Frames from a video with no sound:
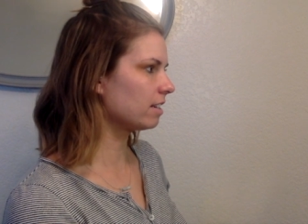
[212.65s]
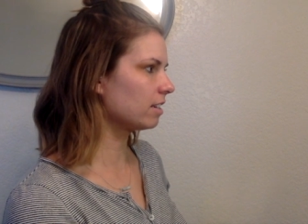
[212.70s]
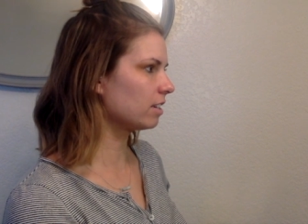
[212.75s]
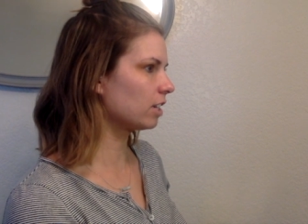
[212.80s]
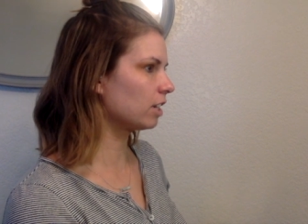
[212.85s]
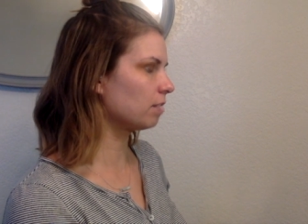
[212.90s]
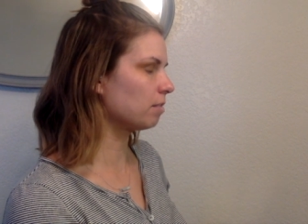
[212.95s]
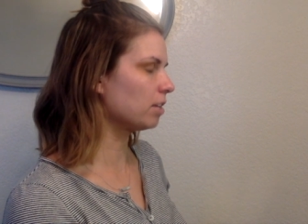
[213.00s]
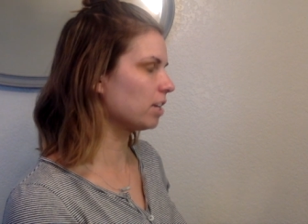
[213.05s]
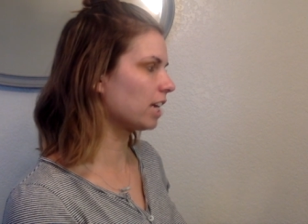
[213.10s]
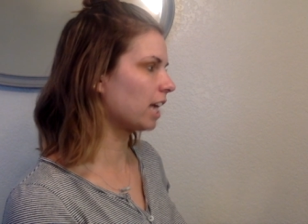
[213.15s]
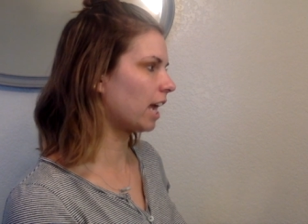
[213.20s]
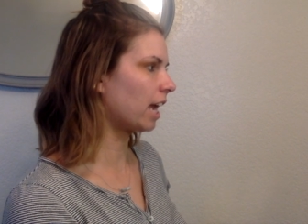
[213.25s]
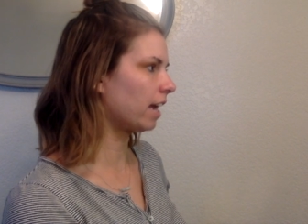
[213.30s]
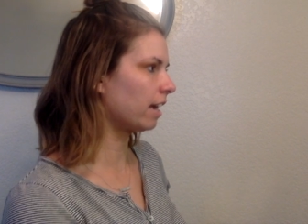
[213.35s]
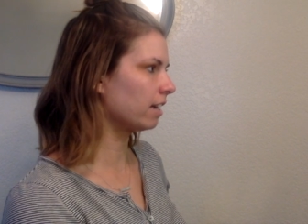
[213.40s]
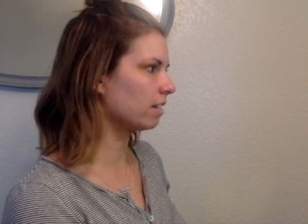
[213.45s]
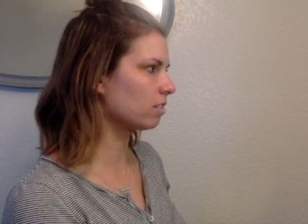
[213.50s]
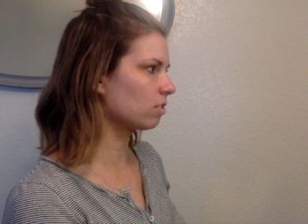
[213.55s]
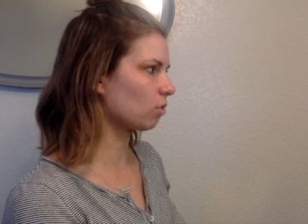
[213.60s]

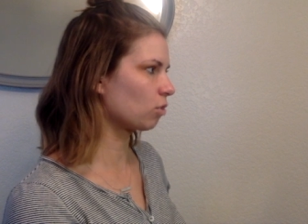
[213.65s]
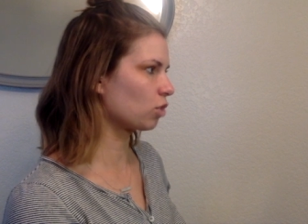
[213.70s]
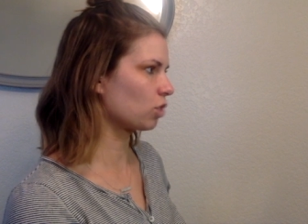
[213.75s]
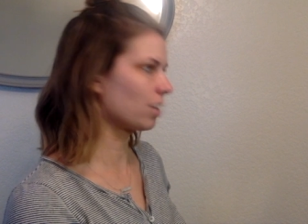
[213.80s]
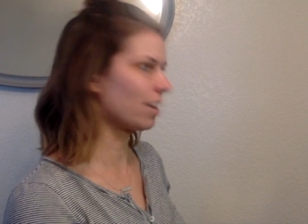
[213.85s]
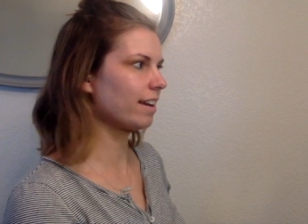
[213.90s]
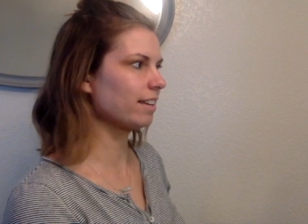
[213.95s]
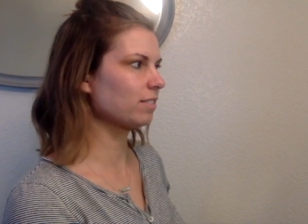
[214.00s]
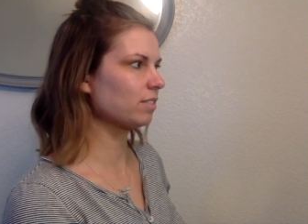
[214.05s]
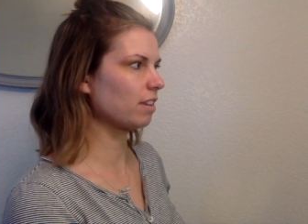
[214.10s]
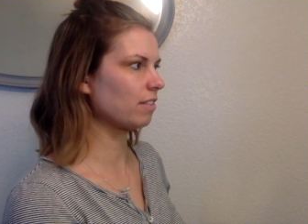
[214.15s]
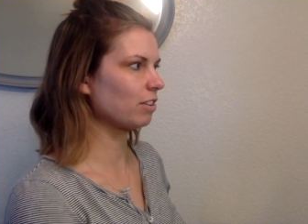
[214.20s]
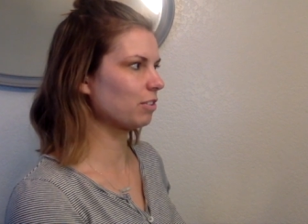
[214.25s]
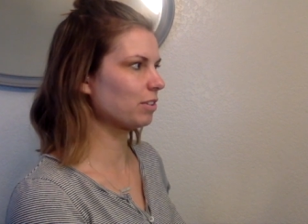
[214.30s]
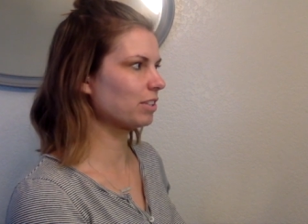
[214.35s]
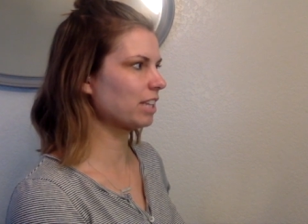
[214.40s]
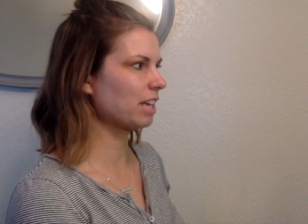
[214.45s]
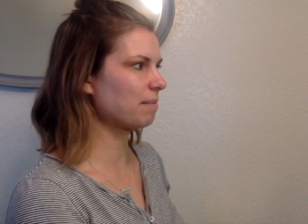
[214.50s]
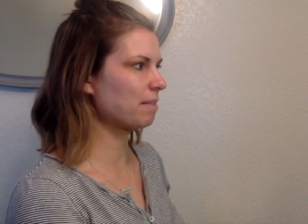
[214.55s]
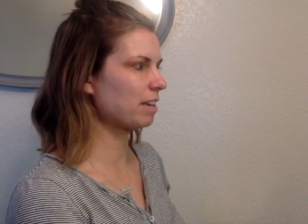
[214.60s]
communicate and socialize with
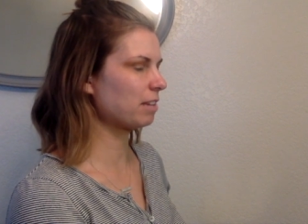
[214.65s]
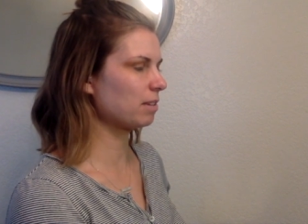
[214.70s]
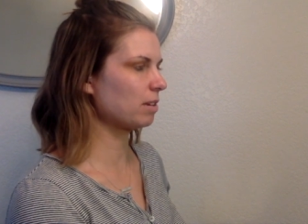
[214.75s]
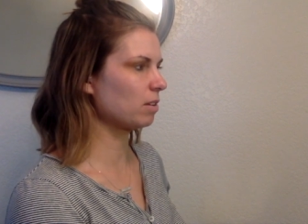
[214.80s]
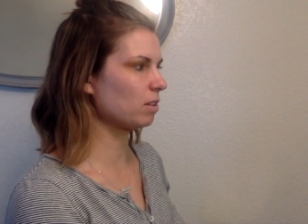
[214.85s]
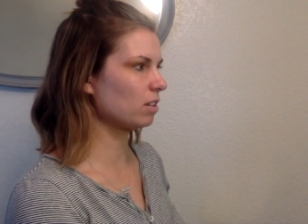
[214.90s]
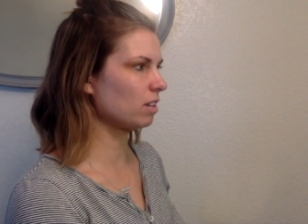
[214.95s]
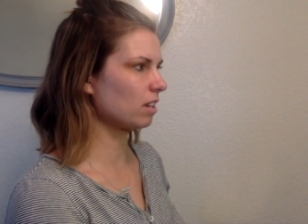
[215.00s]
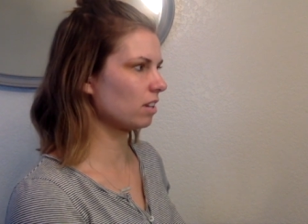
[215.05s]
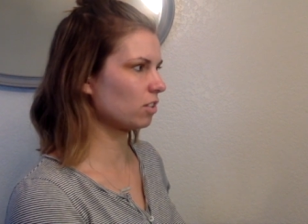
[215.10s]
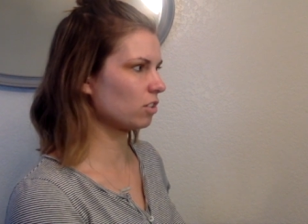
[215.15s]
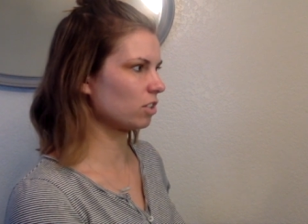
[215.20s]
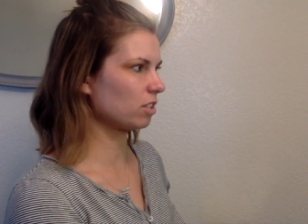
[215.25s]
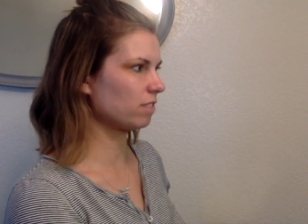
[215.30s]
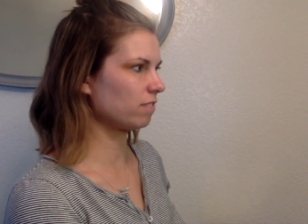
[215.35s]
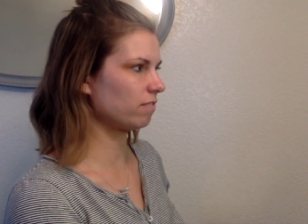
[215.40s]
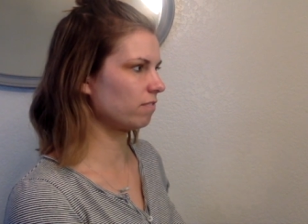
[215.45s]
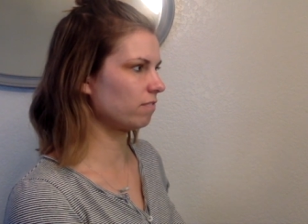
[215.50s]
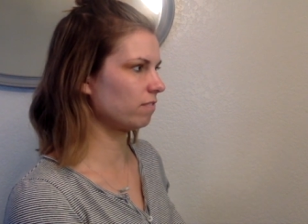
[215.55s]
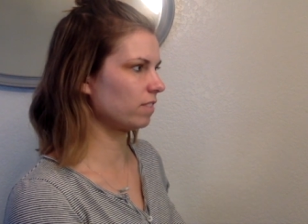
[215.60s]
everyone that makes you
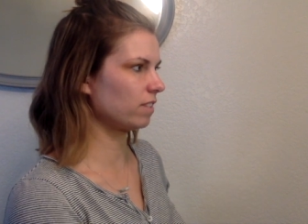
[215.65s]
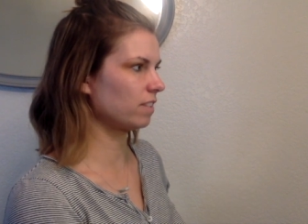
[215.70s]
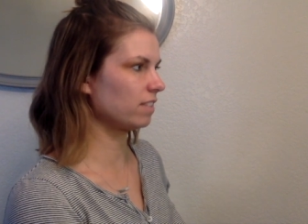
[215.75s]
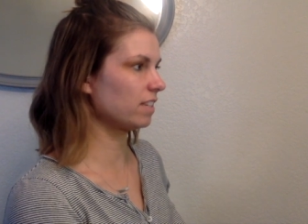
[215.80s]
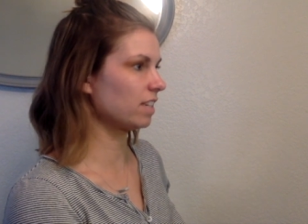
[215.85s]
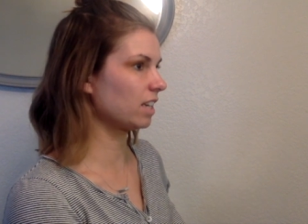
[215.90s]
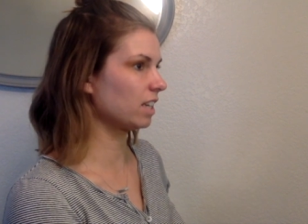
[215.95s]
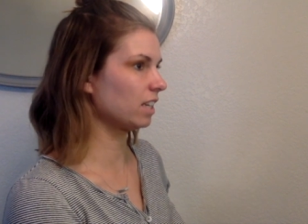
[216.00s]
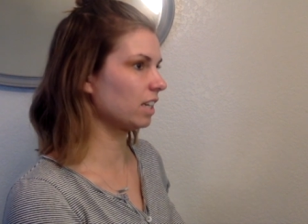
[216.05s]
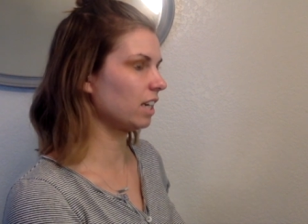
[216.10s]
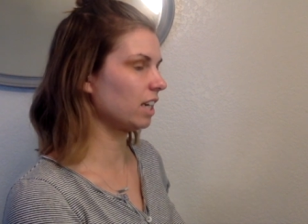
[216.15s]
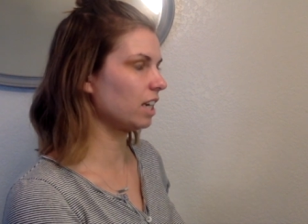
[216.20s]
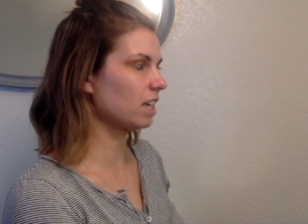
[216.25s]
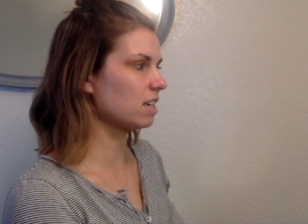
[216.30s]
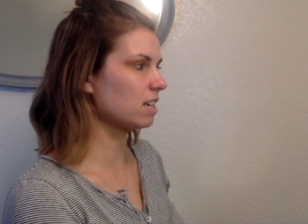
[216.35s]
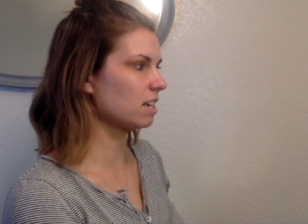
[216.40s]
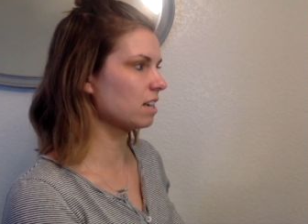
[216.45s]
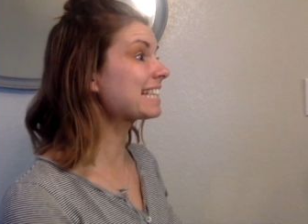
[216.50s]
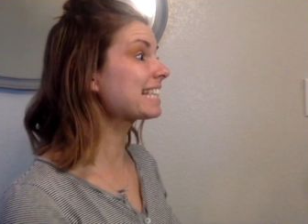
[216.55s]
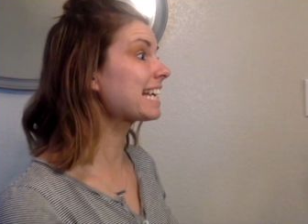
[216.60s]
just physically
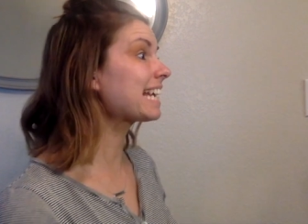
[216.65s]
and like.